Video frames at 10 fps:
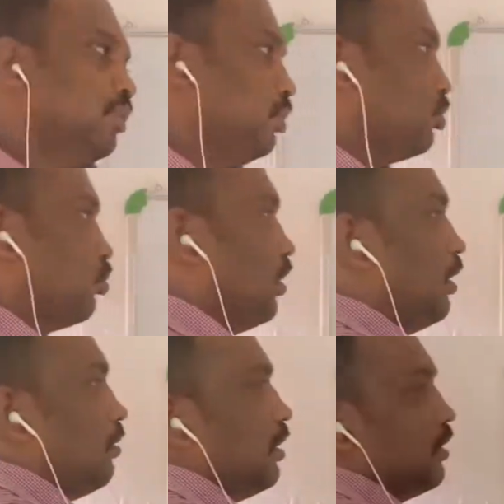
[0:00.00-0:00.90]
So
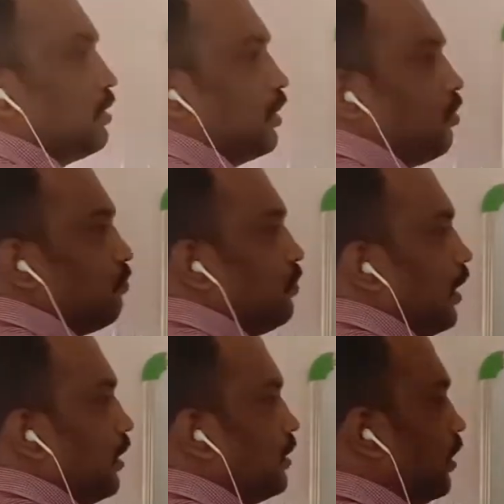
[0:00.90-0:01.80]
a set of
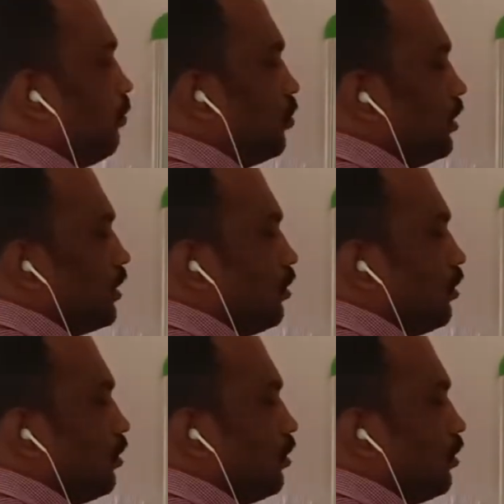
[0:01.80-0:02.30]
dice, among the set